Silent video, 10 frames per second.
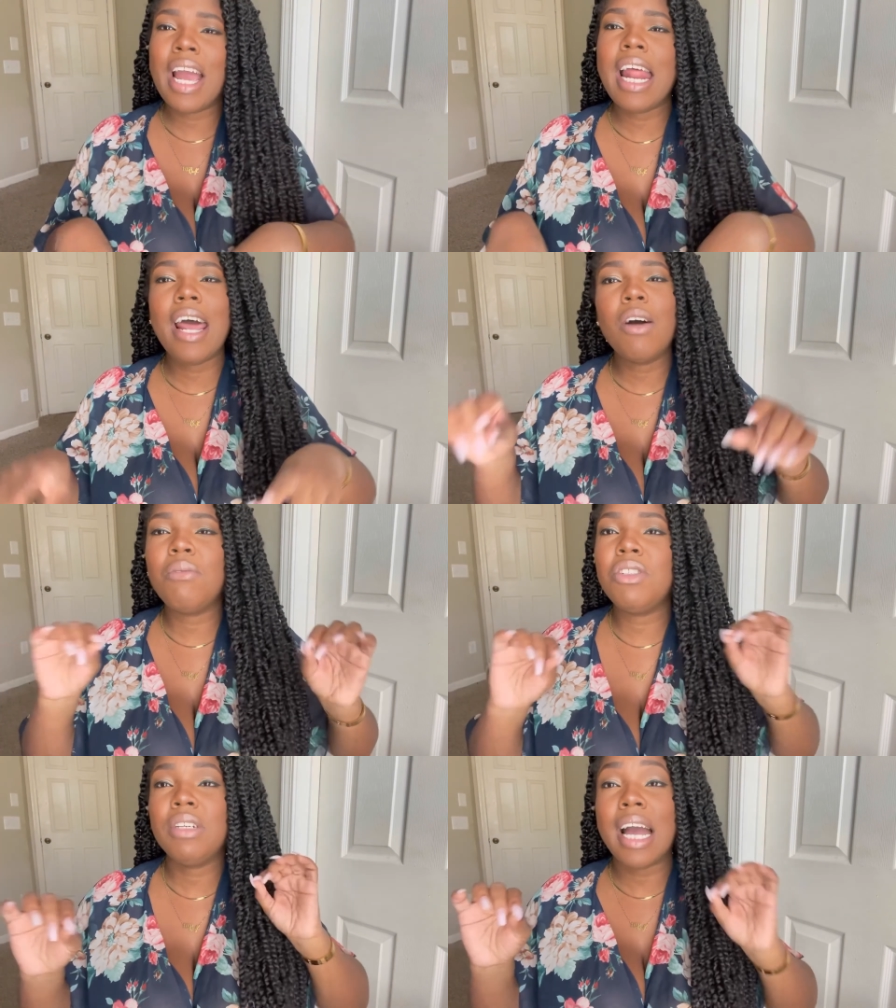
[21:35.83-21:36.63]
And I don't
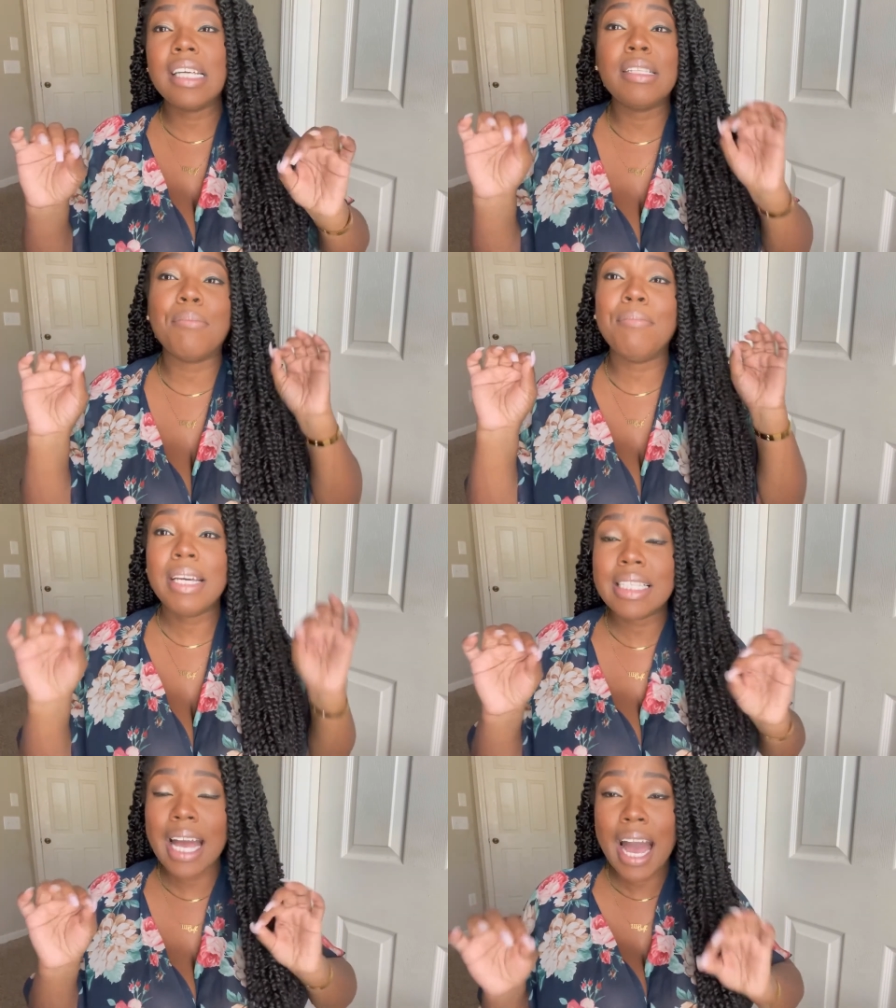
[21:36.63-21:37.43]
want you guys to
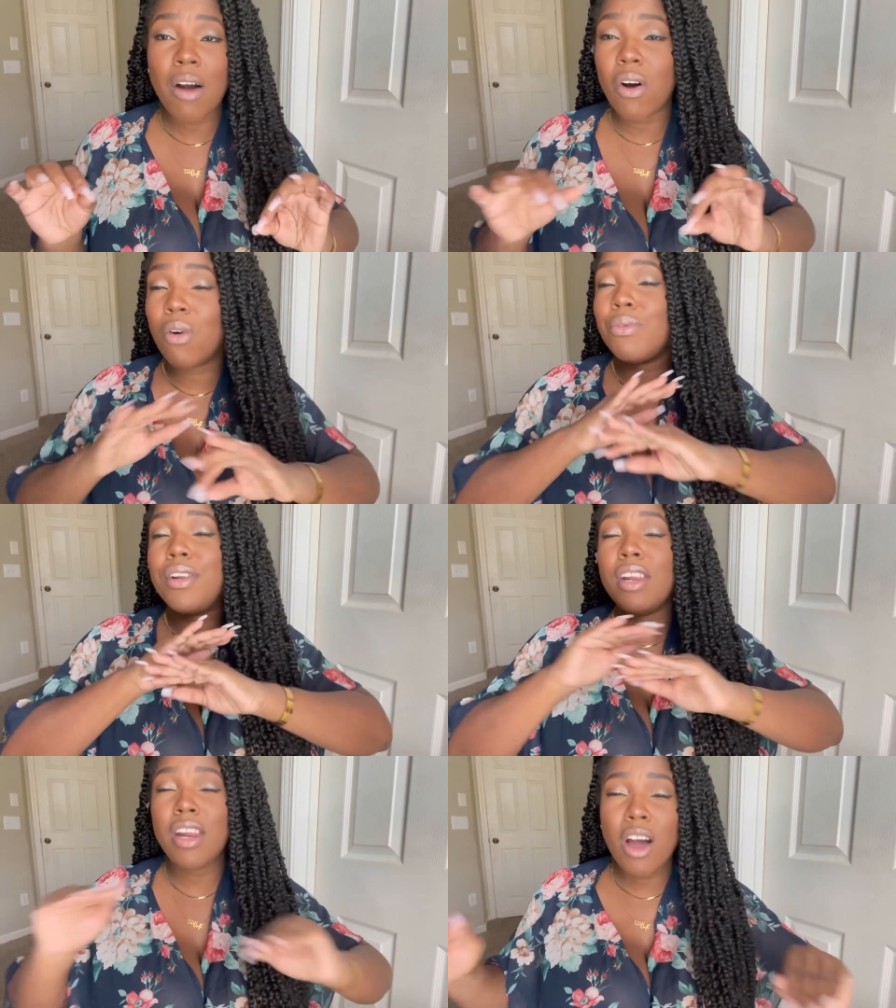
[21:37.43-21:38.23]
miss out on
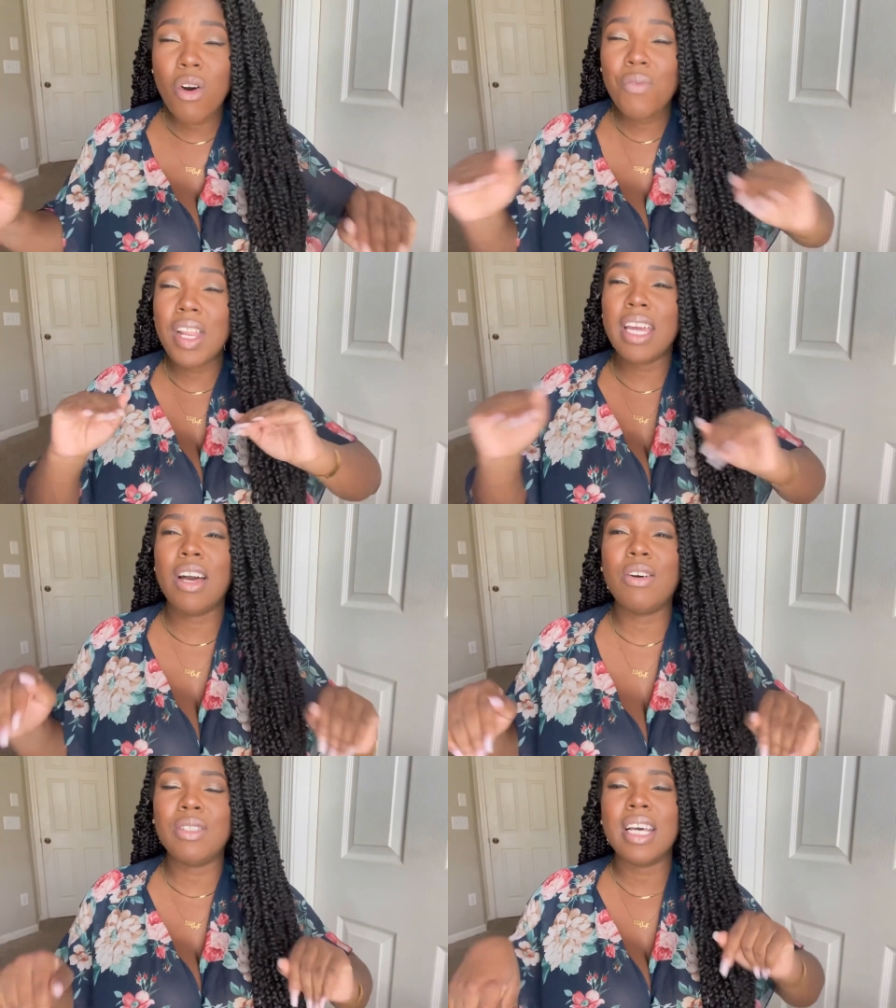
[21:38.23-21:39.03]
no
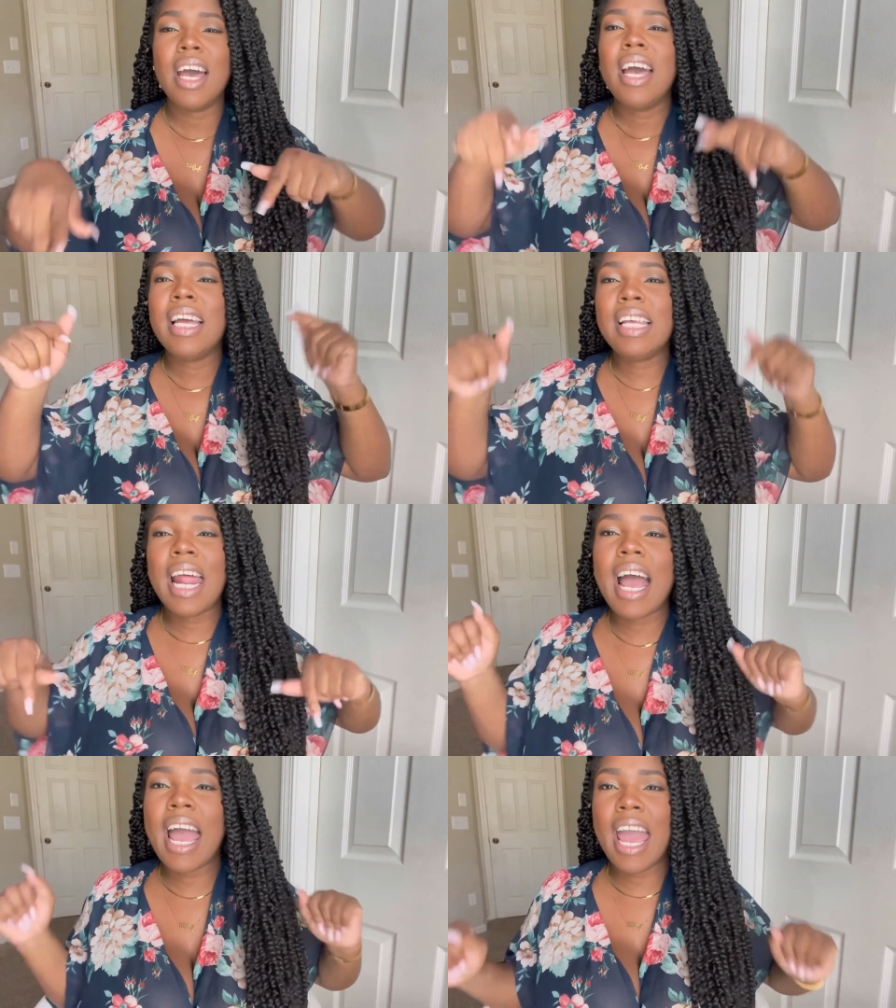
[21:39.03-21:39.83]
videos that
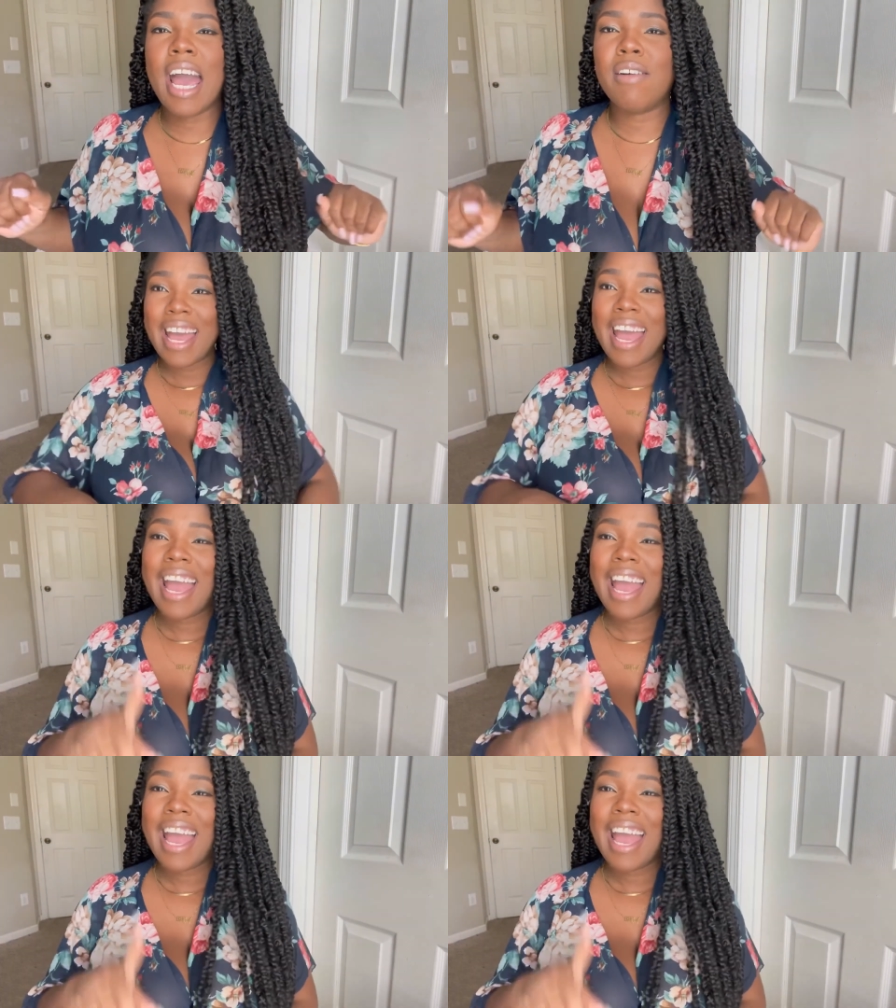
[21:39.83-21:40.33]
I have.